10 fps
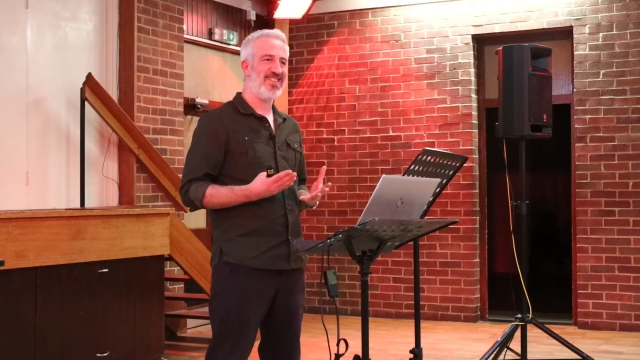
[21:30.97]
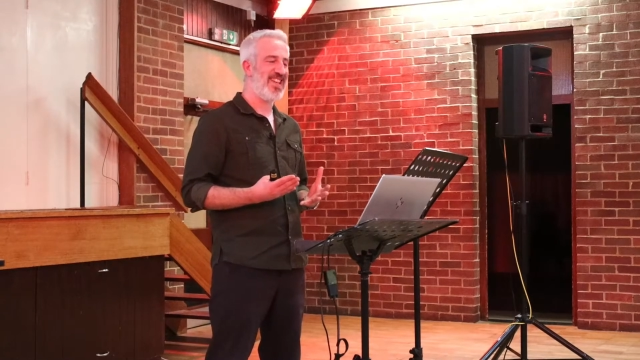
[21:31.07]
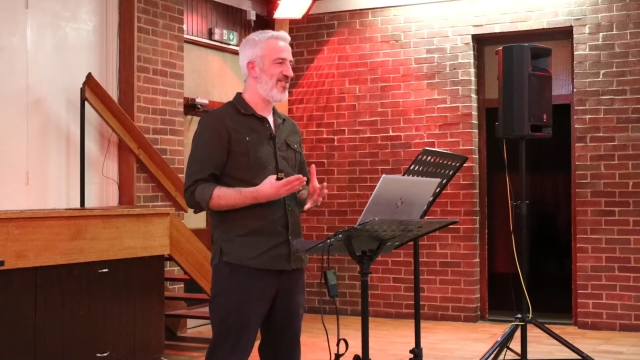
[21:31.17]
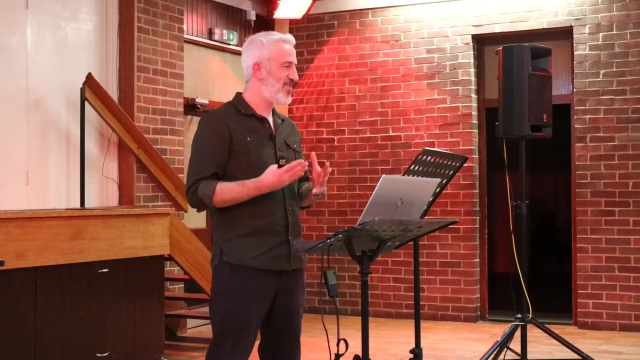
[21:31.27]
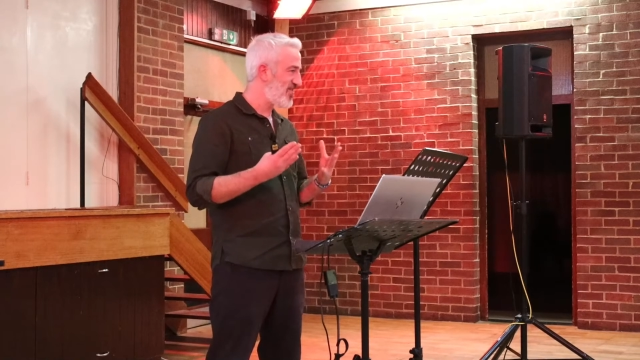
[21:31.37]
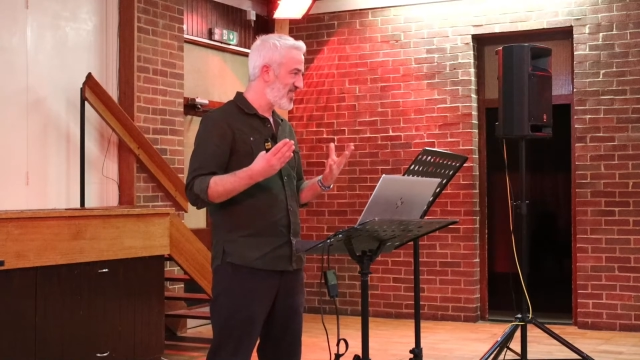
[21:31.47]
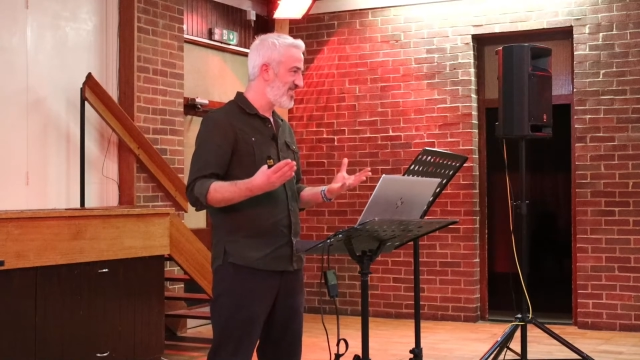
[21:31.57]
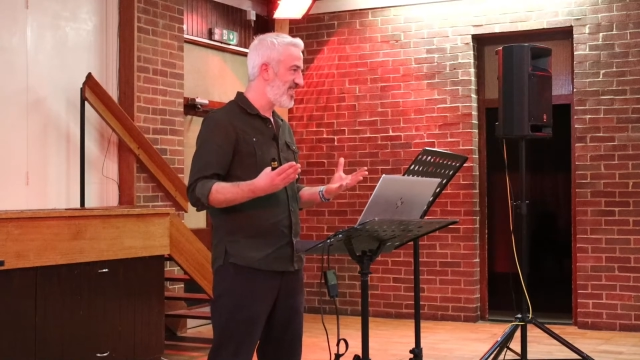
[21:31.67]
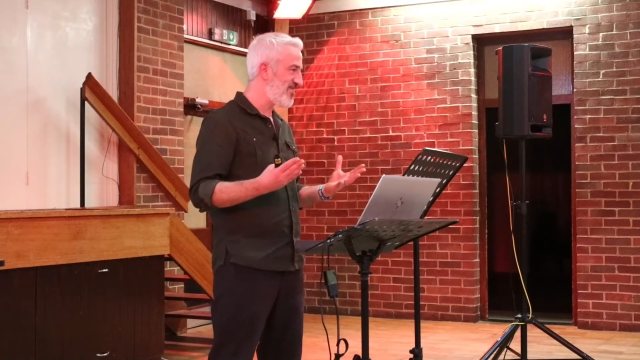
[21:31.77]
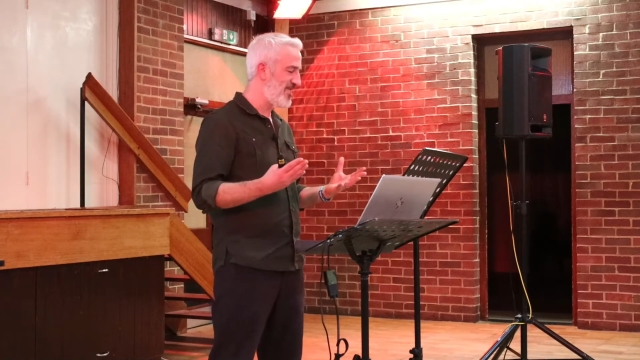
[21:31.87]
There are lots of
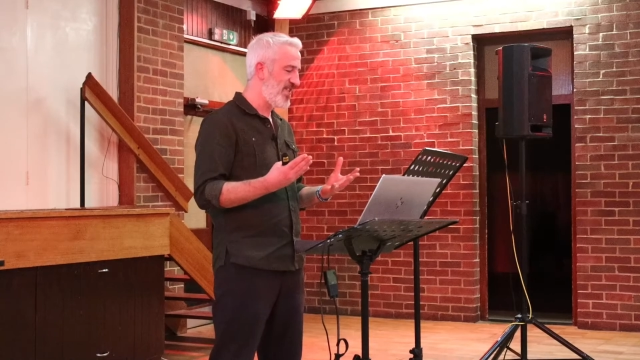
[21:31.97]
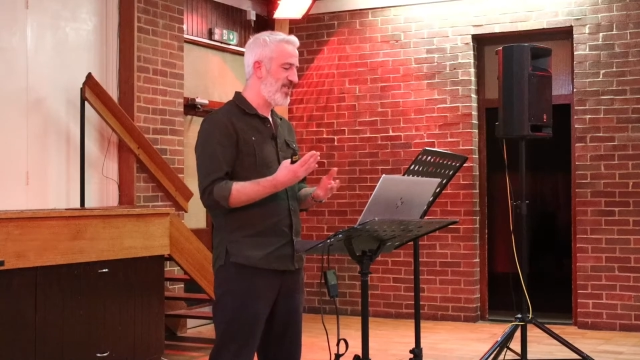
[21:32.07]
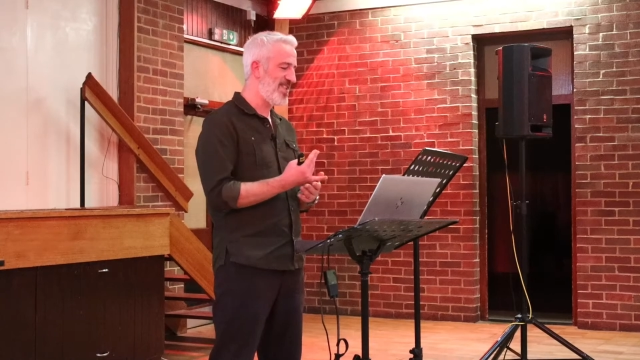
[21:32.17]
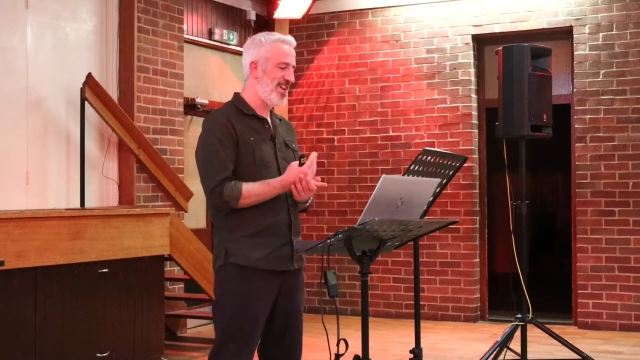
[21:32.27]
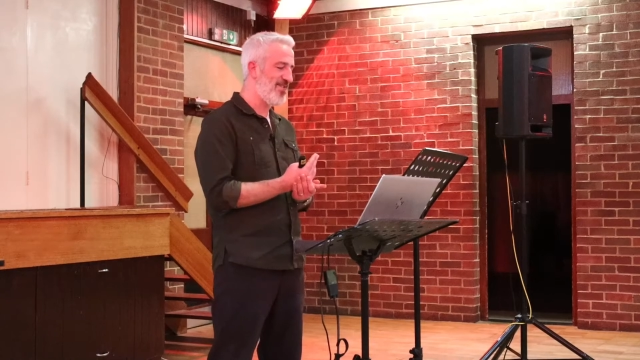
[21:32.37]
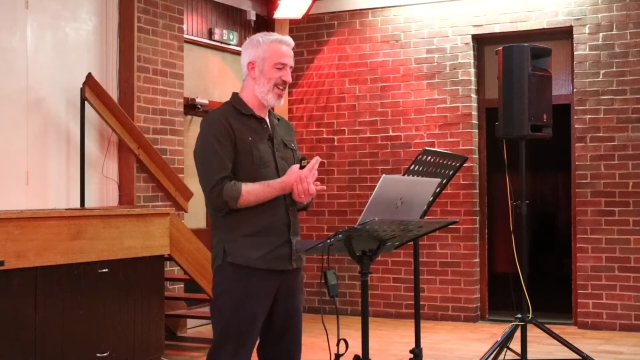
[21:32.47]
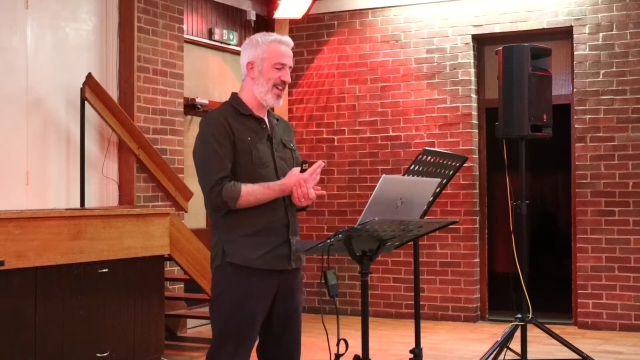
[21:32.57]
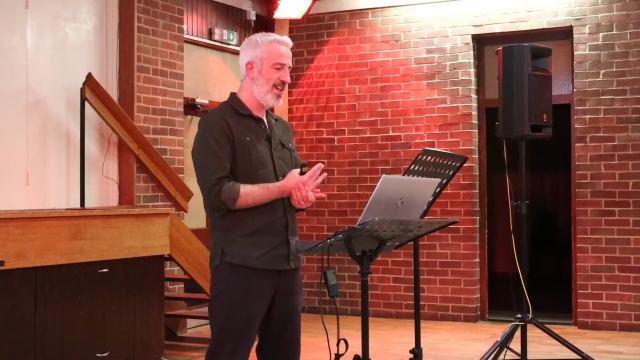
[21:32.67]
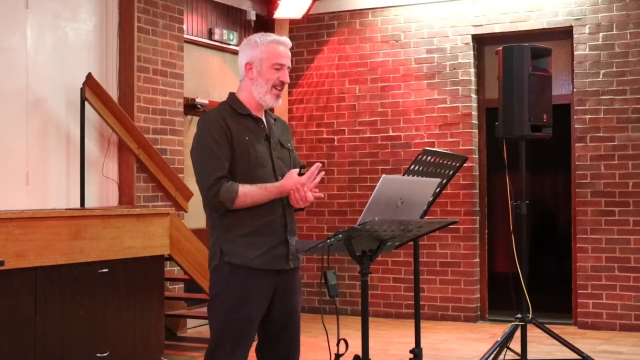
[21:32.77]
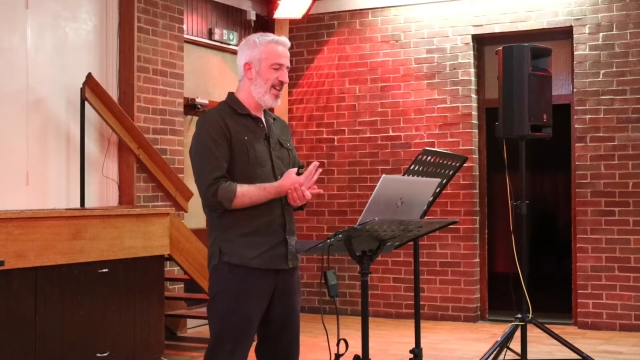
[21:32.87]
different views out there
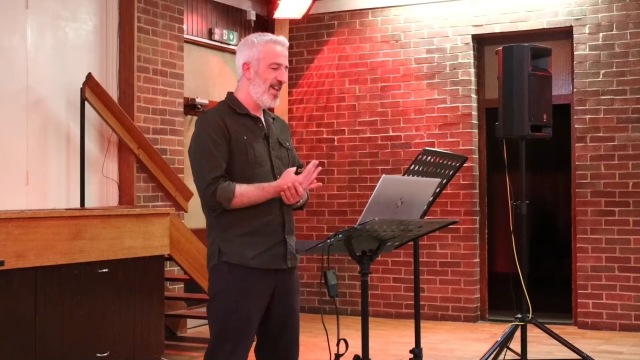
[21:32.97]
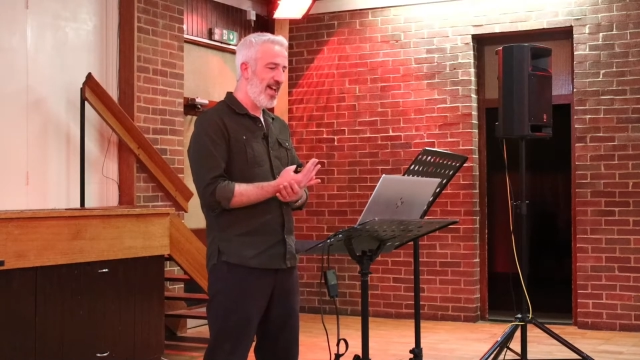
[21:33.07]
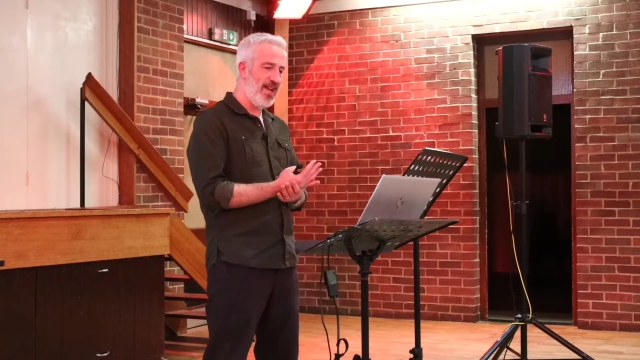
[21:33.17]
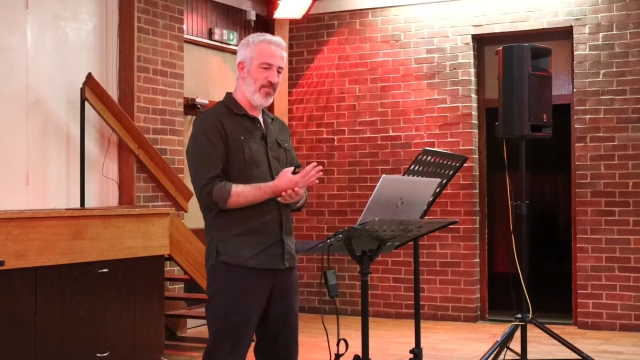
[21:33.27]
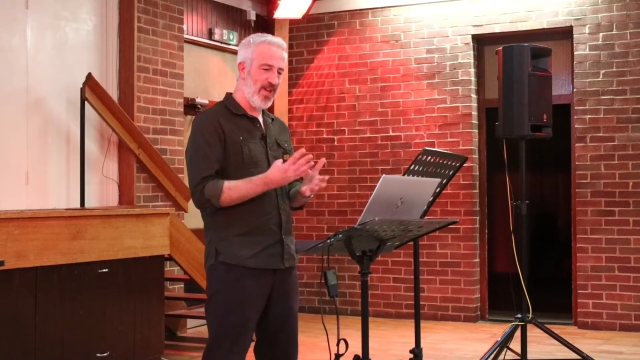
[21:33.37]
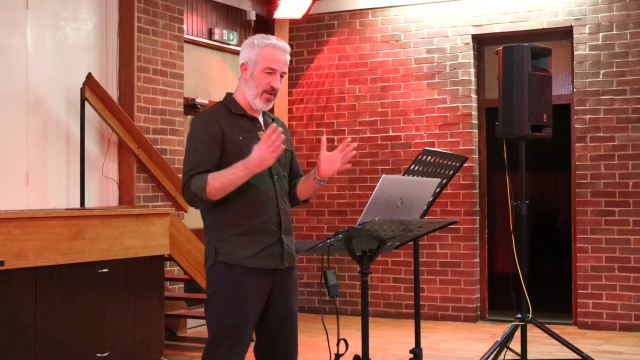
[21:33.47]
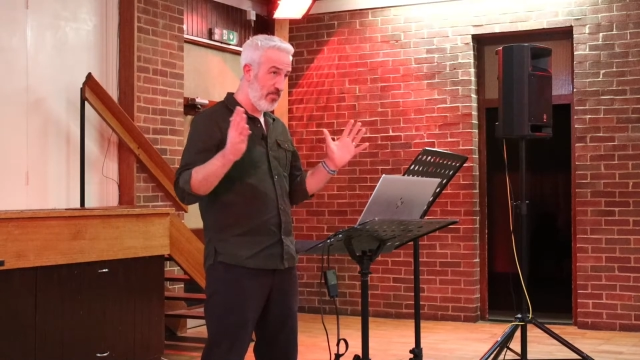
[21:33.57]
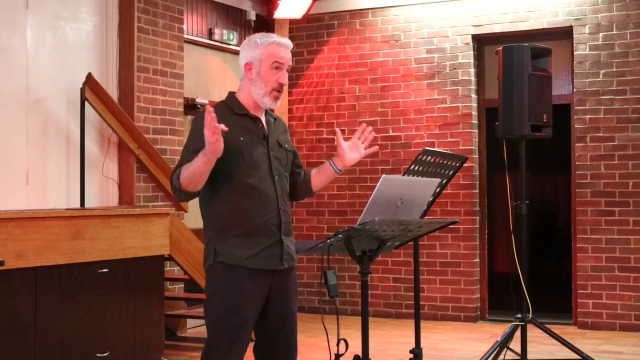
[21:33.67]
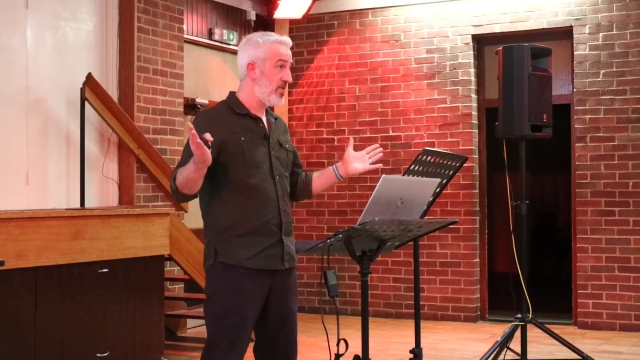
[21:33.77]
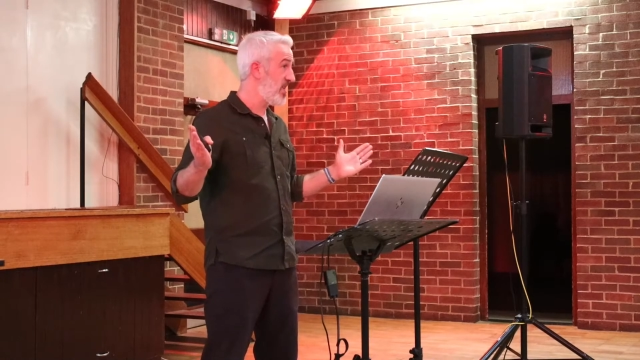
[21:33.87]
at
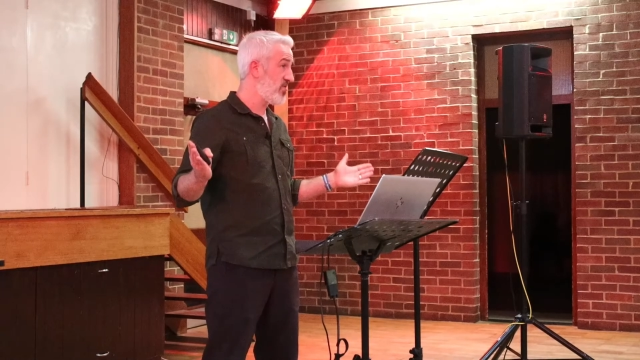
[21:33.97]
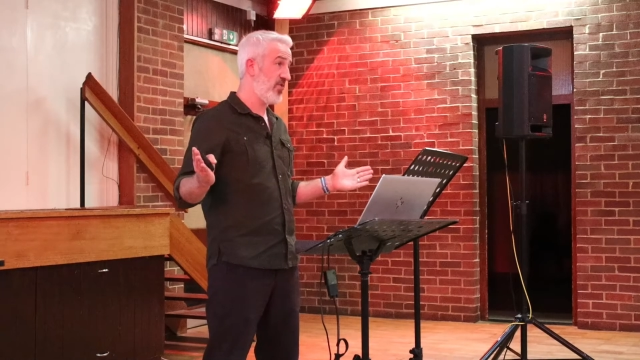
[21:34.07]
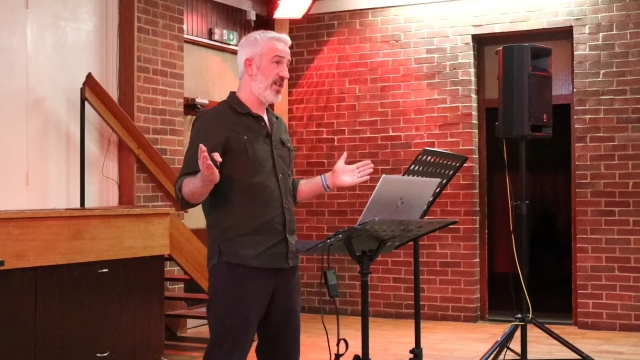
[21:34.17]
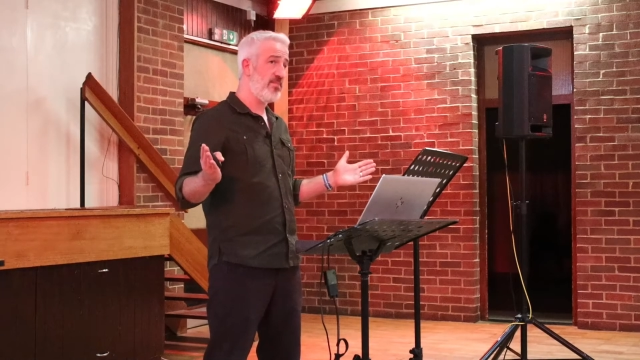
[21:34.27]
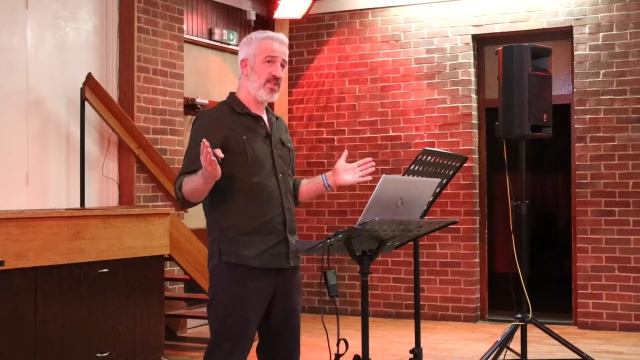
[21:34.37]
both extremes.